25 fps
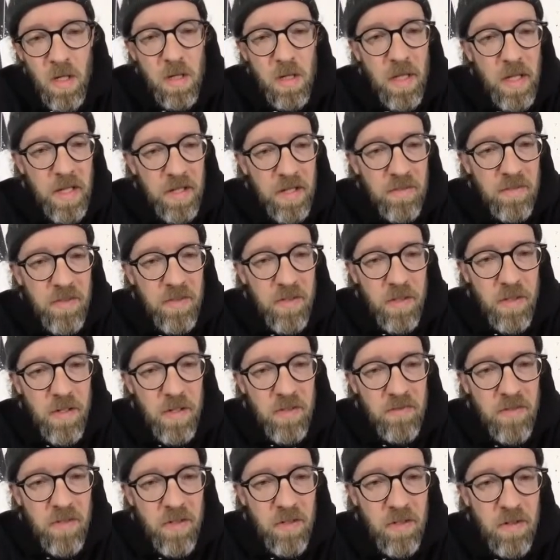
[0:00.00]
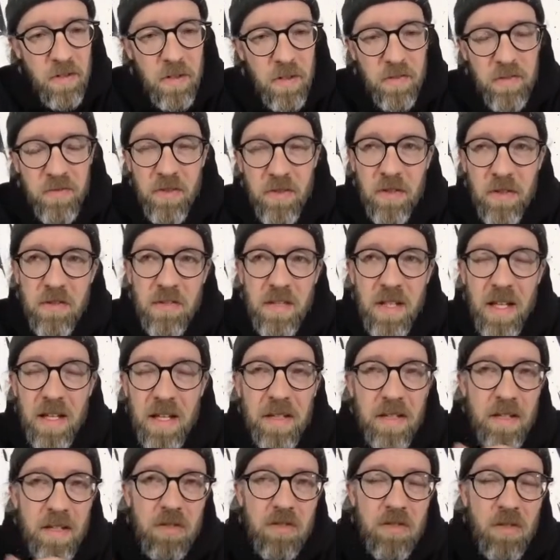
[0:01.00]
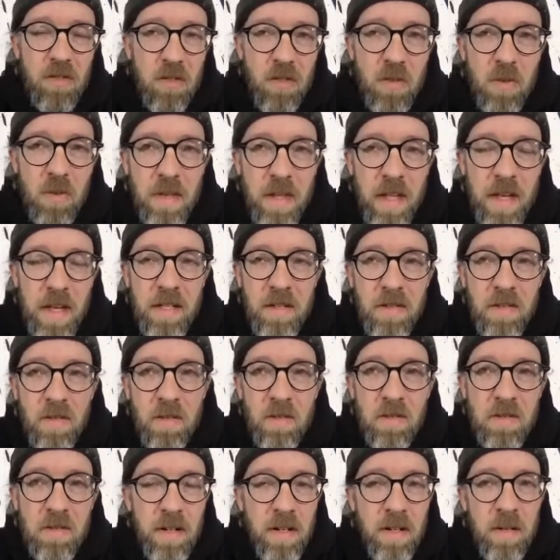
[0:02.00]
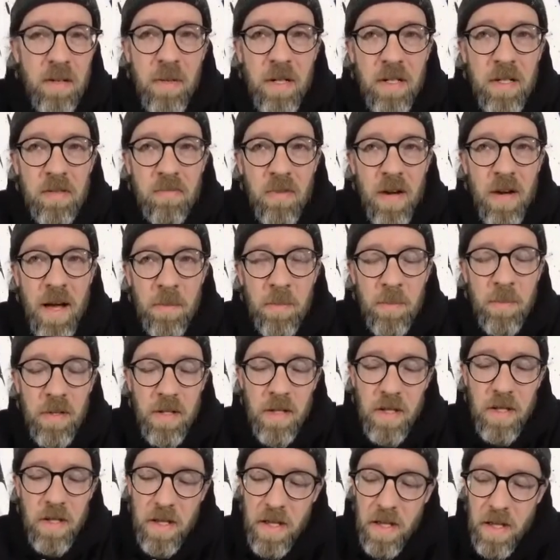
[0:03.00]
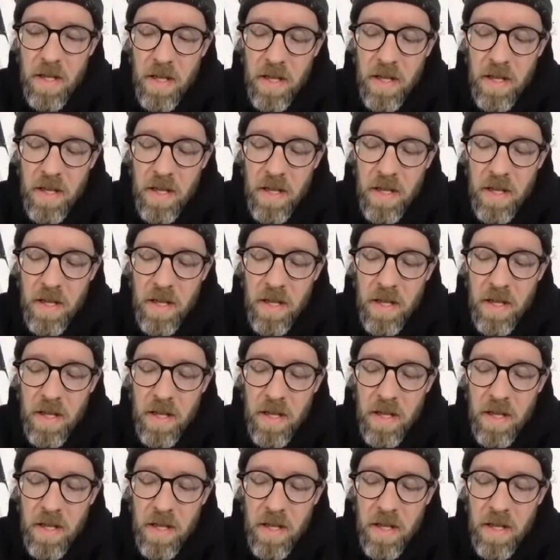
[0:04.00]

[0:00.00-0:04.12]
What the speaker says: Like if you're standing in a circle with 8 dudes and everybody's rapping,